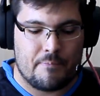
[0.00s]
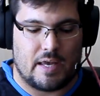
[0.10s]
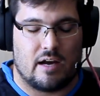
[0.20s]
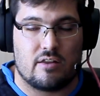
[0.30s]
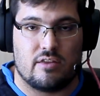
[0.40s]

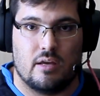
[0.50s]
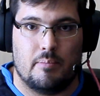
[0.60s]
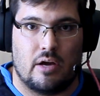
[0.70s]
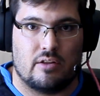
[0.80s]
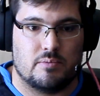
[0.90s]
The other thing
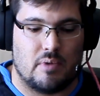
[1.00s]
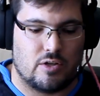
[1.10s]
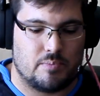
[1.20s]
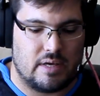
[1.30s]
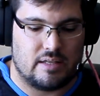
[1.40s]
about this
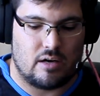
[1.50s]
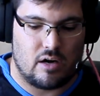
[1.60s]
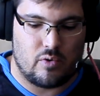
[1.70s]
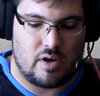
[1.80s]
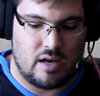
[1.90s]
mousepad that I
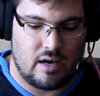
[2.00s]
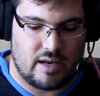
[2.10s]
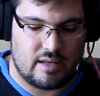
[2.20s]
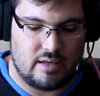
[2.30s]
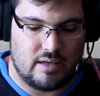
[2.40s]
really
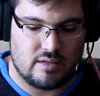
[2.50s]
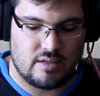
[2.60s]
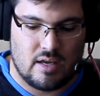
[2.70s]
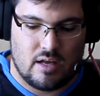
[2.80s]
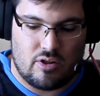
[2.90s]
like
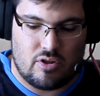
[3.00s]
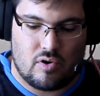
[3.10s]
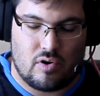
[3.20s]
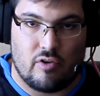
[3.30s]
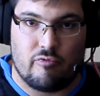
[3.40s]
is the
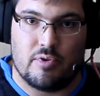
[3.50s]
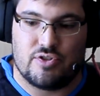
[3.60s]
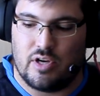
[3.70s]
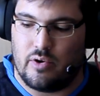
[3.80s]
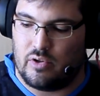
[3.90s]
cloth
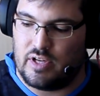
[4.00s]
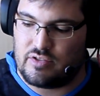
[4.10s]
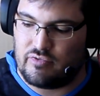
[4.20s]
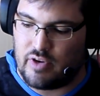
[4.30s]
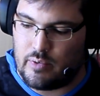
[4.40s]
material.
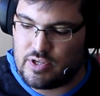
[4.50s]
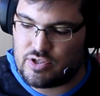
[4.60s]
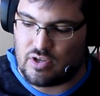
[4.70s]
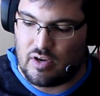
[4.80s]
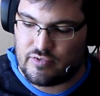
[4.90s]
It's very
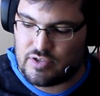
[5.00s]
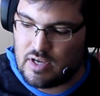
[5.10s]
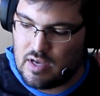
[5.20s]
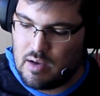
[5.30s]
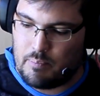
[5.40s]
soft,
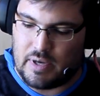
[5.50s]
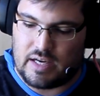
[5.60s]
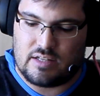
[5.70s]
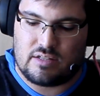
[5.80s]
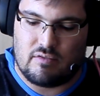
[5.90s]
but
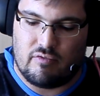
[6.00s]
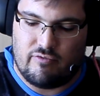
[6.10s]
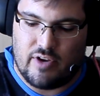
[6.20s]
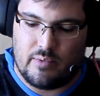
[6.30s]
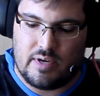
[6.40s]
it's
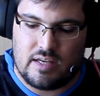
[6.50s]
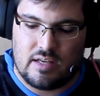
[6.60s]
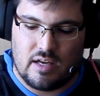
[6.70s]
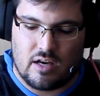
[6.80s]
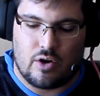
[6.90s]

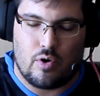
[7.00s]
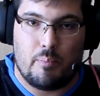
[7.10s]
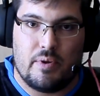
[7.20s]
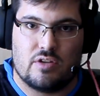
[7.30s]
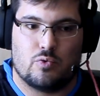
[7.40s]
very
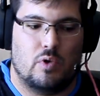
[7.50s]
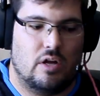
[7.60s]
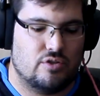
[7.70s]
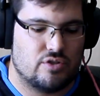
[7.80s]
grippy as well.